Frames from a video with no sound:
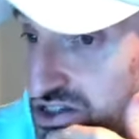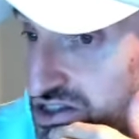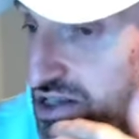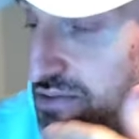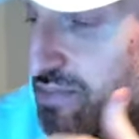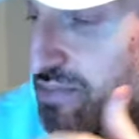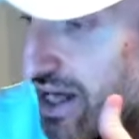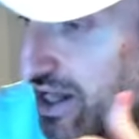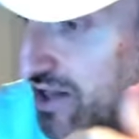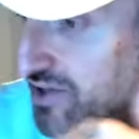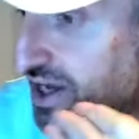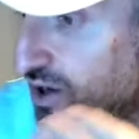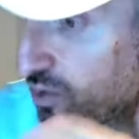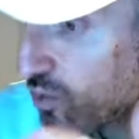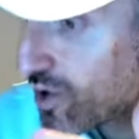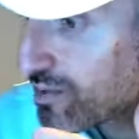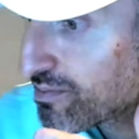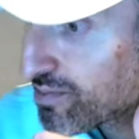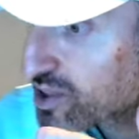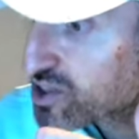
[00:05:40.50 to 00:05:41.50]
the bell that
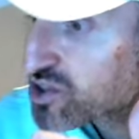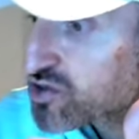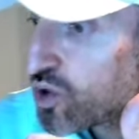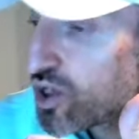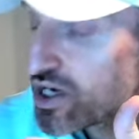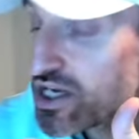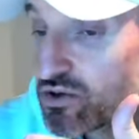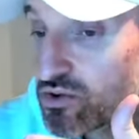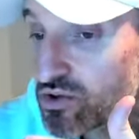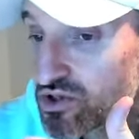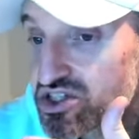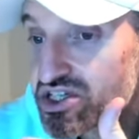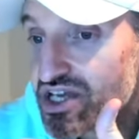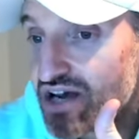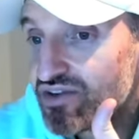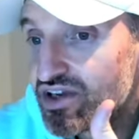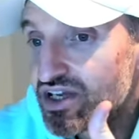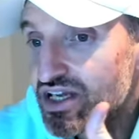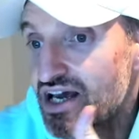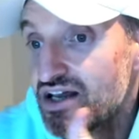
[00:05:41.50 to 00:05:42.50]
one plus one equals
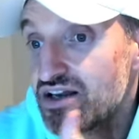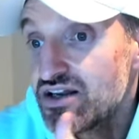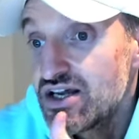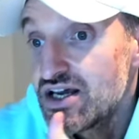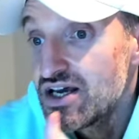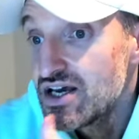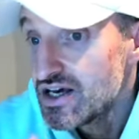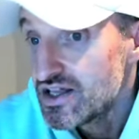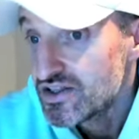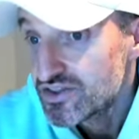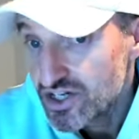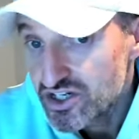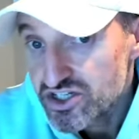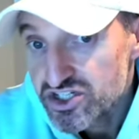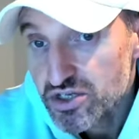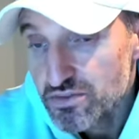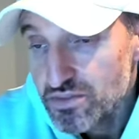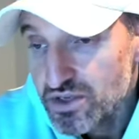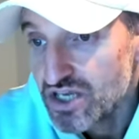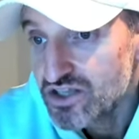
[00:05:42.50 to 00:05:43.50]
seven again, there
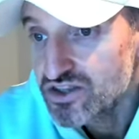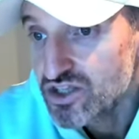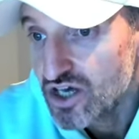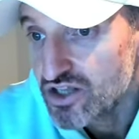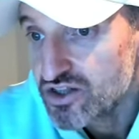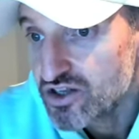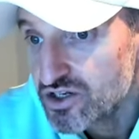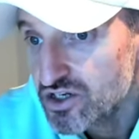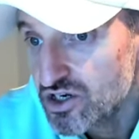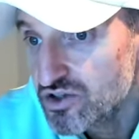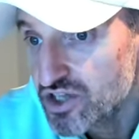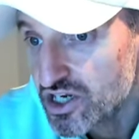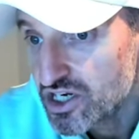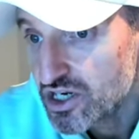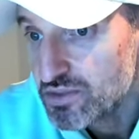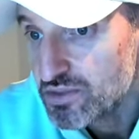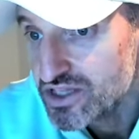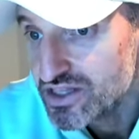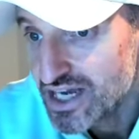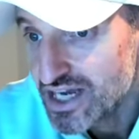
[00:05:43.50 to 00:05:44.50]
could be another, you know, there could
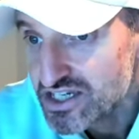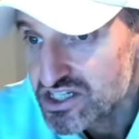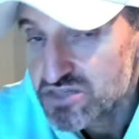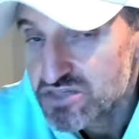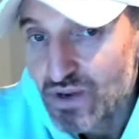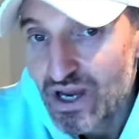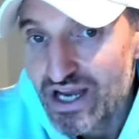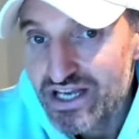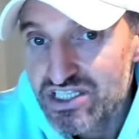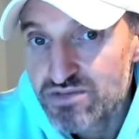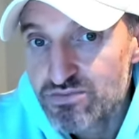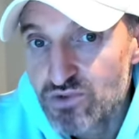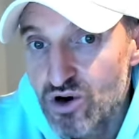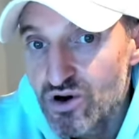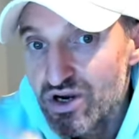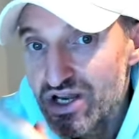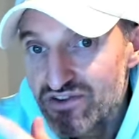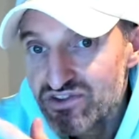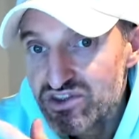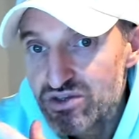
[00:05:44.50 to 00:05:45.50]
be a nice spike tomorrow
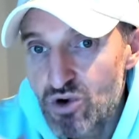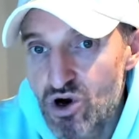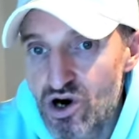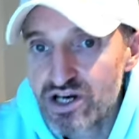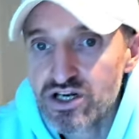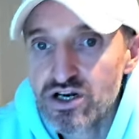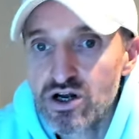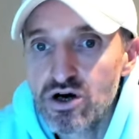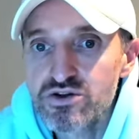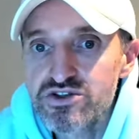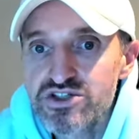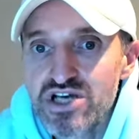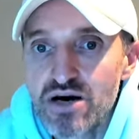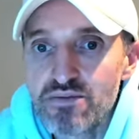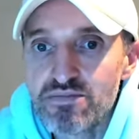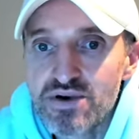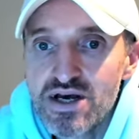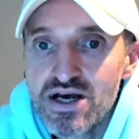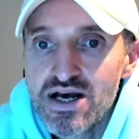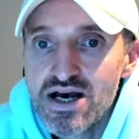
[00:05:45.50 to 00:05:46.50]
if the market holds
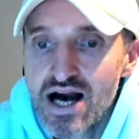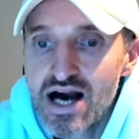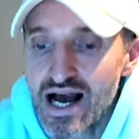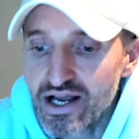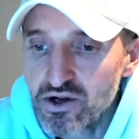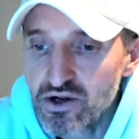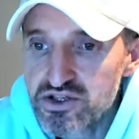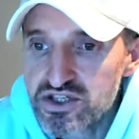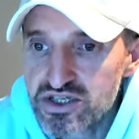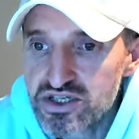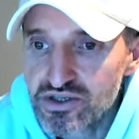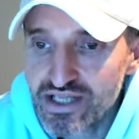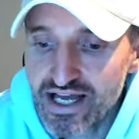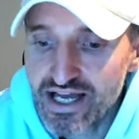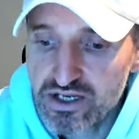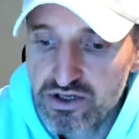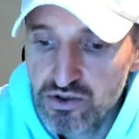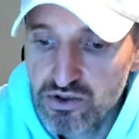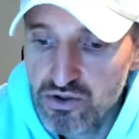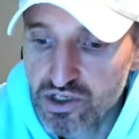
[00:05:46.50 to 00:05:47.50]
up. I also
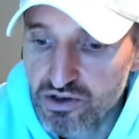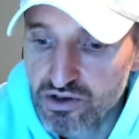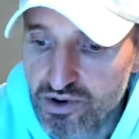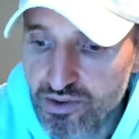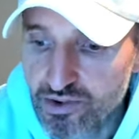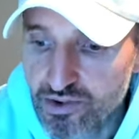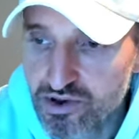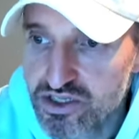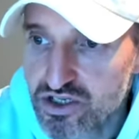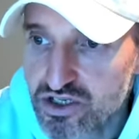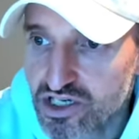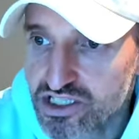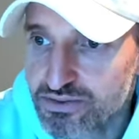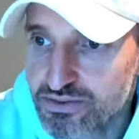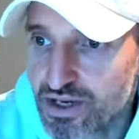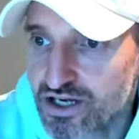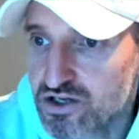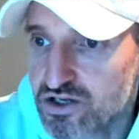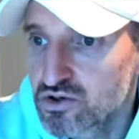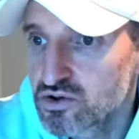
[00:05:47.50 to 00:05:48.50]
like Google. Remember we talked
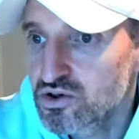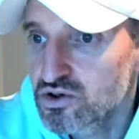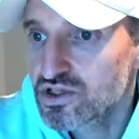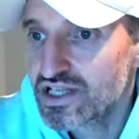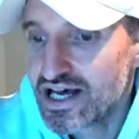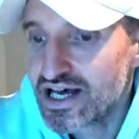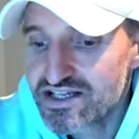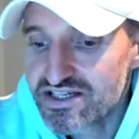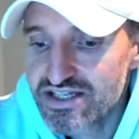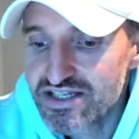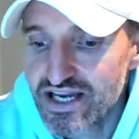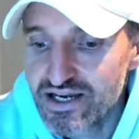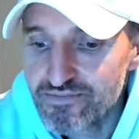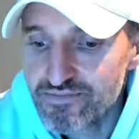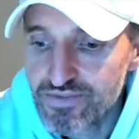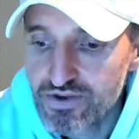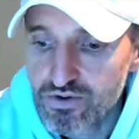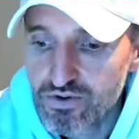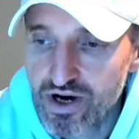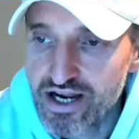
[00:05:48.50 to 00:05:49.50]
about Google last night,
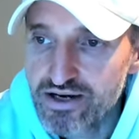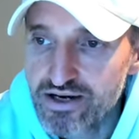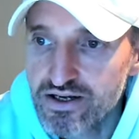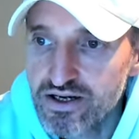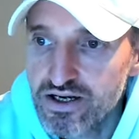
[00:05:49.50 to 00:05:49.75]
right?